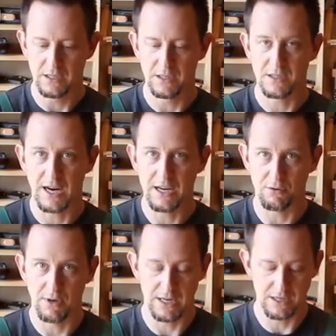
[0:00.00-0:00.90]
The tighter
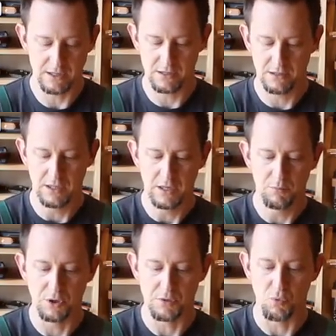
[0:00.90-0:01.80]
radius
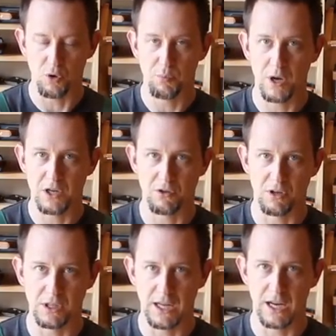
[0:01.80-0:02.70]
puts more pressure
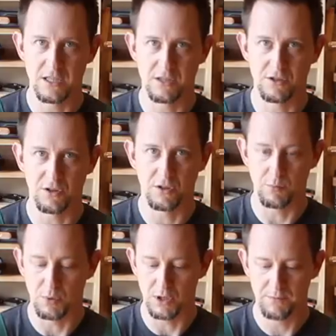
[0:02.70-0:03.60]
on the edge as you turn the
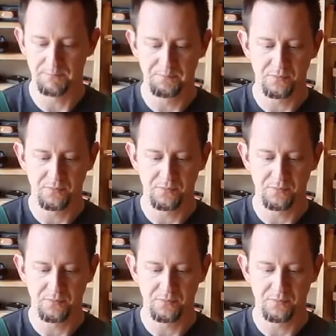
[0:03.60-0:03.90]
burr,